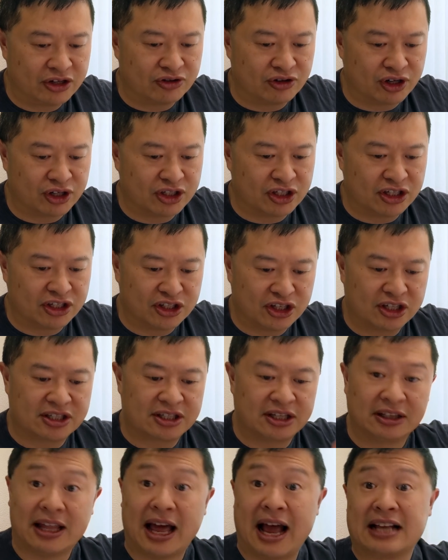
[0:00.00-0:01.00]
interest. It's
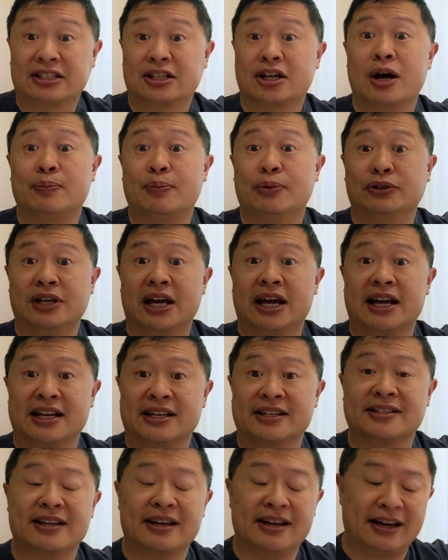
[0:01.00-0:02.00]
just the last couple
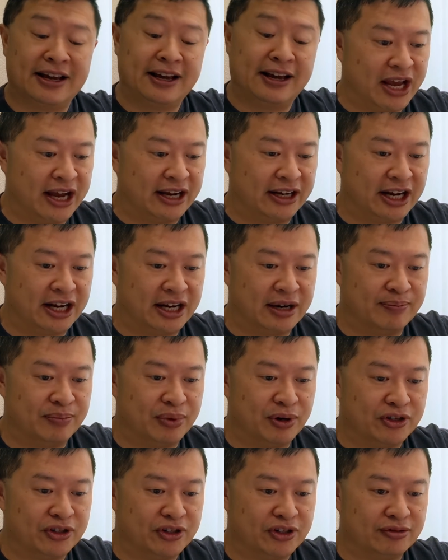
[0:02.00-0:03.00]
days Yang kind of
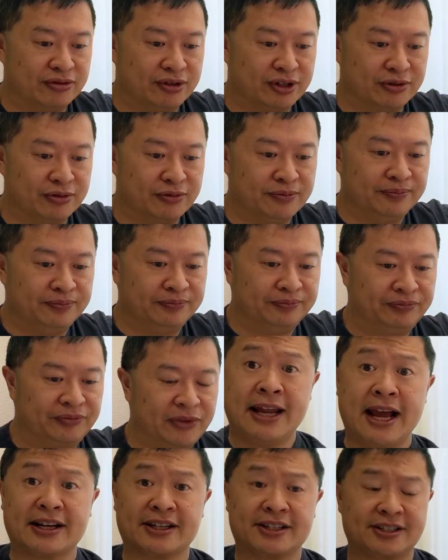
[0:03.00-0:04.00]
burst through.
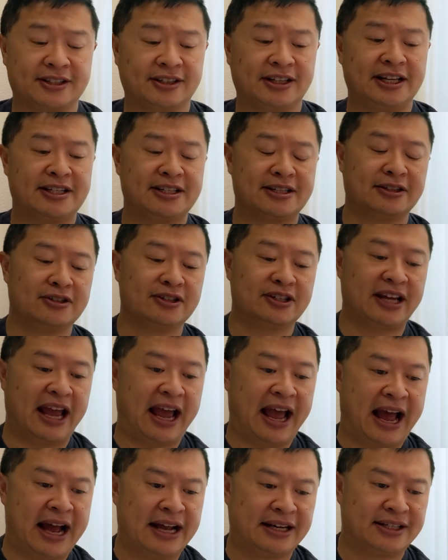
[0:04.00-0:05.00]
Next, let's
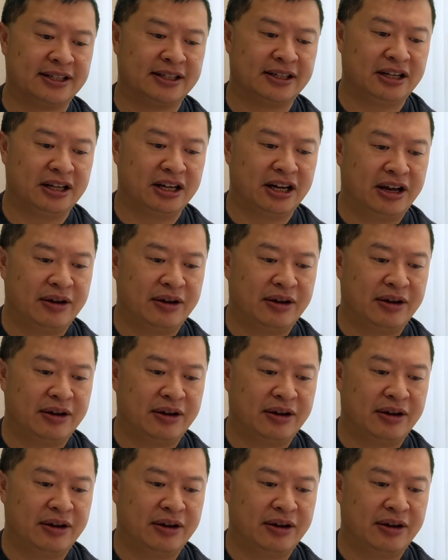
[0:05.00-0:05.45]
look at